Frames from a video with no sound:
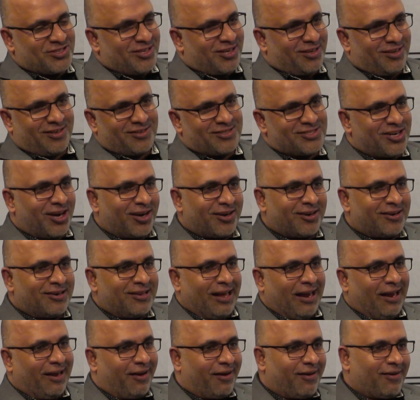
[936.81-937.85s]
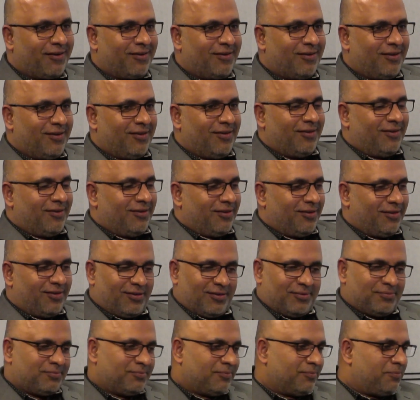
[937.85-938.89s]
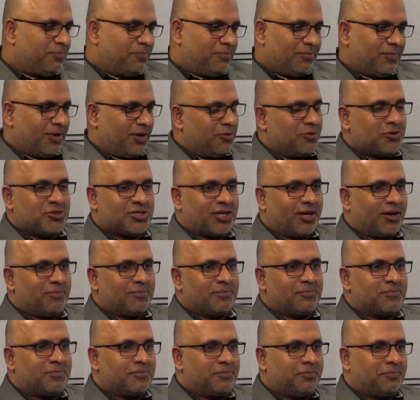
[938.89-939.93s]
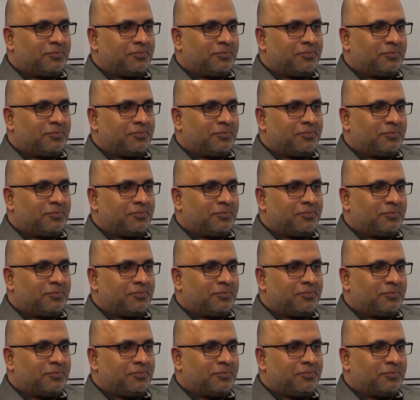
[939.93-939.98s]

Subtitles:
And I started there. I would say I'm